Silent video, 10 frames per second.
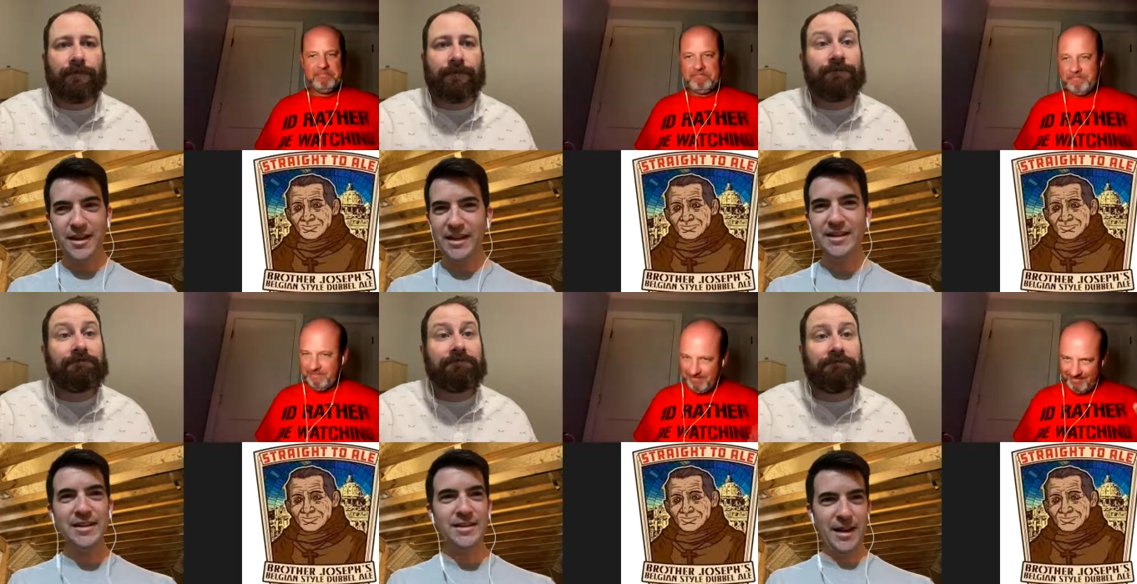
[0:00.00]
Speaker 1: he
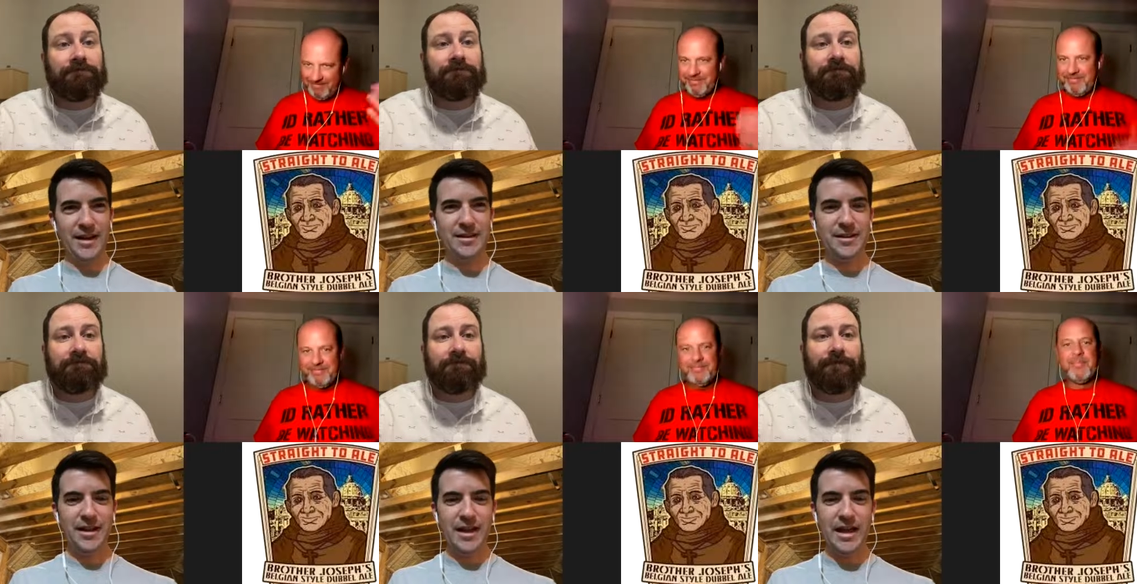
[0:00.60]
did that
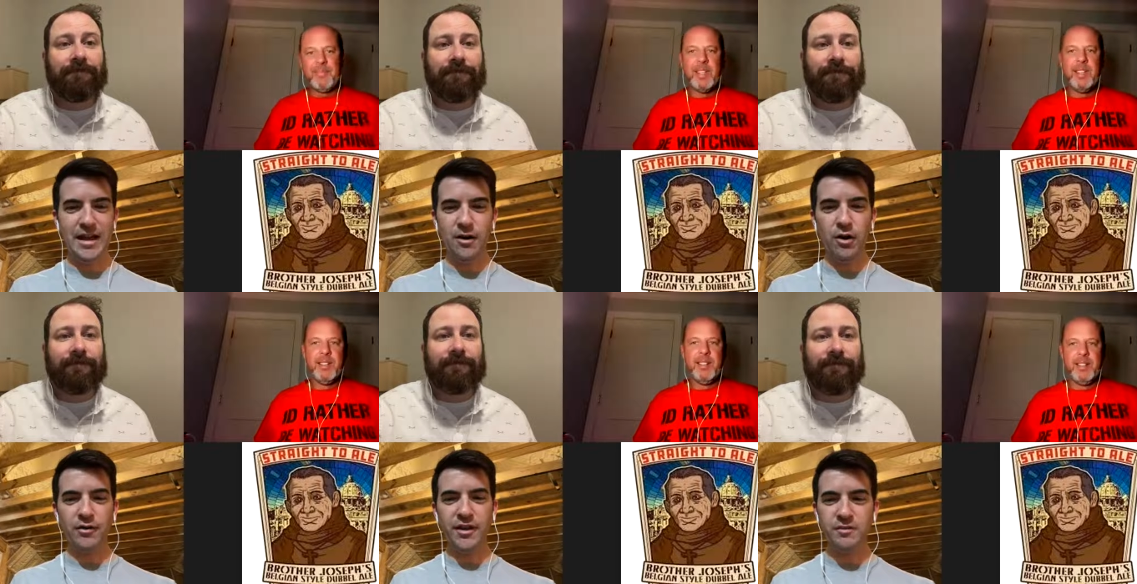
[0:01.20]
and
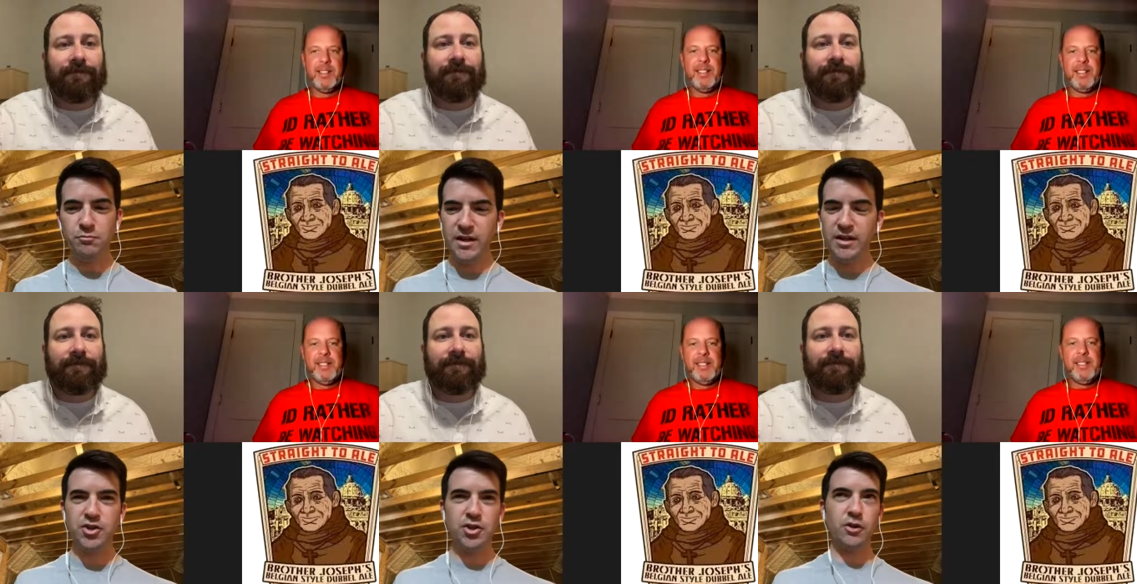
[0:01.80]
all these
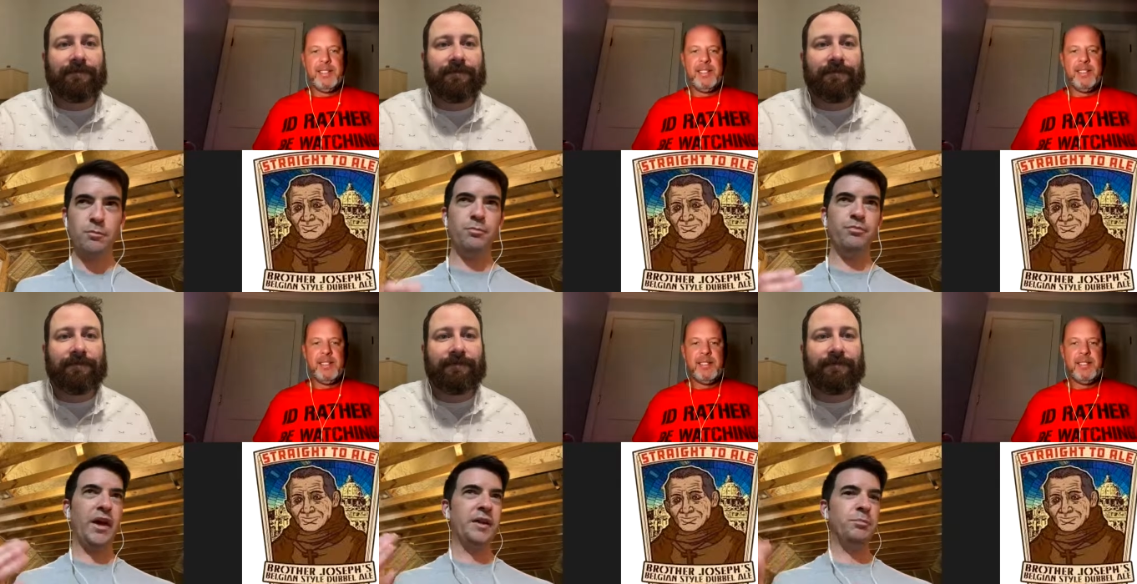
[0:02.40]
miniature
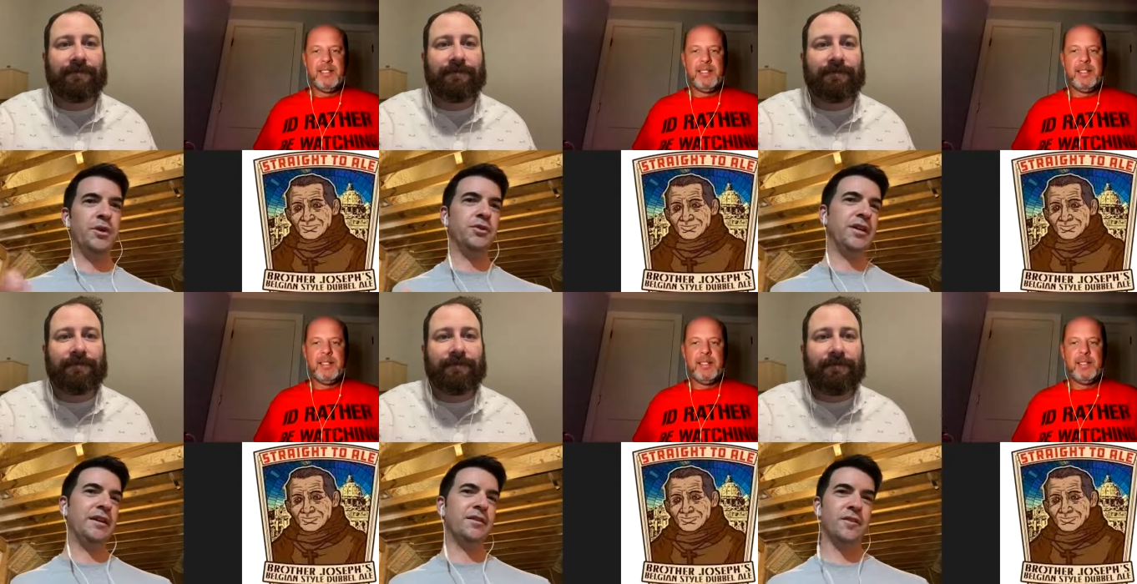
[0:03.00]
like
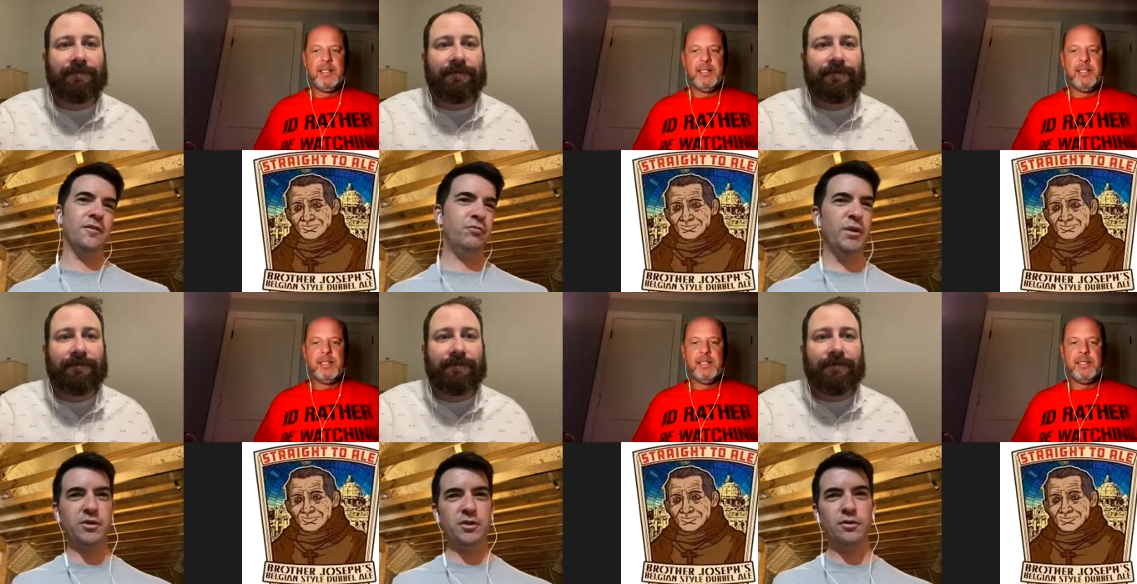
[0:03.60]
buildings of
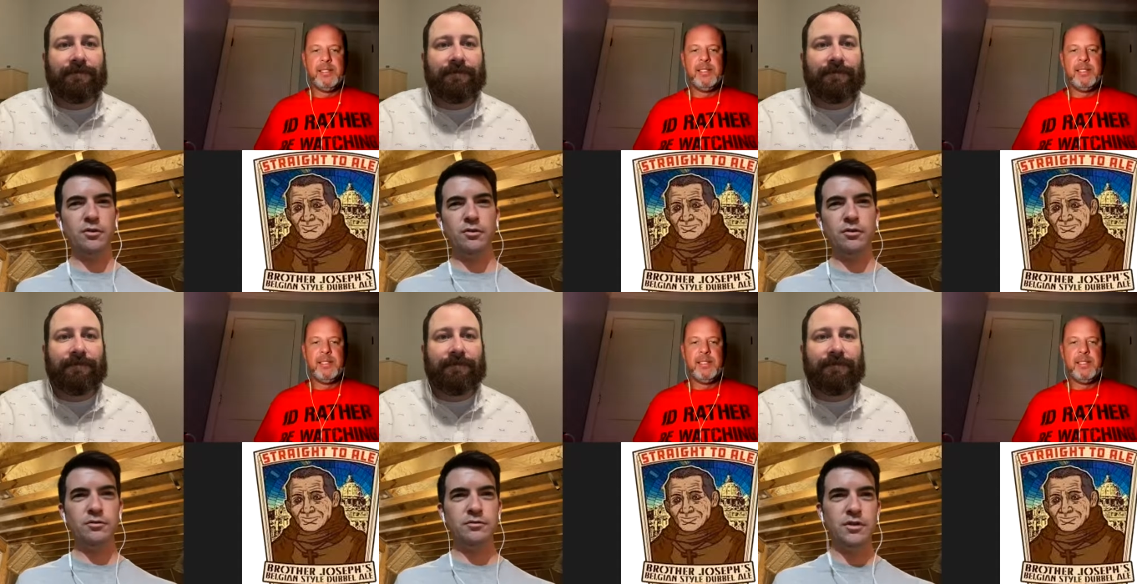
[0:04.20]

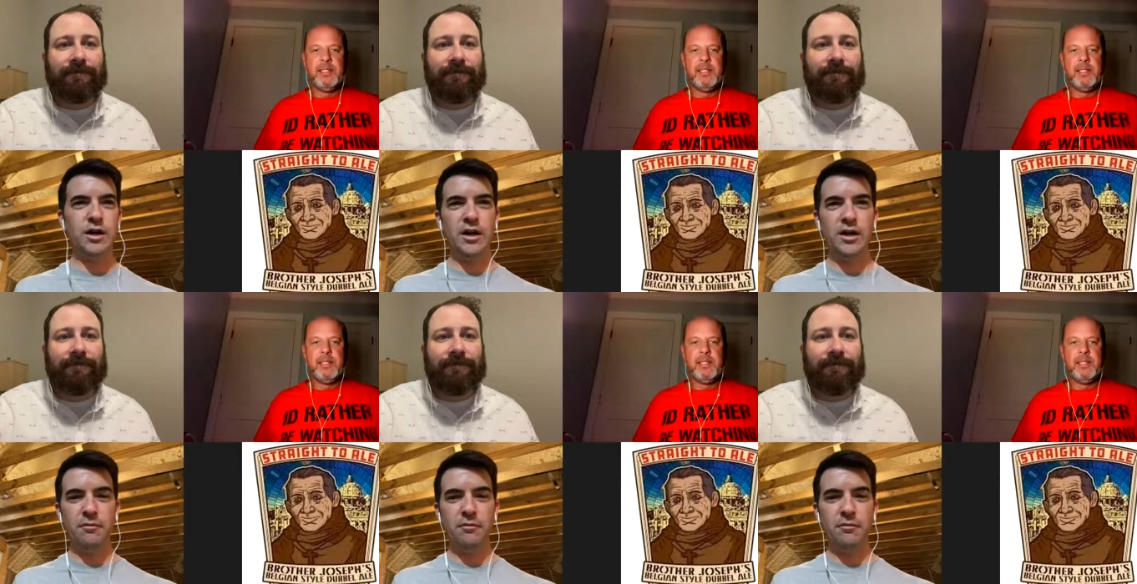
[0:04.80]
biblical uh,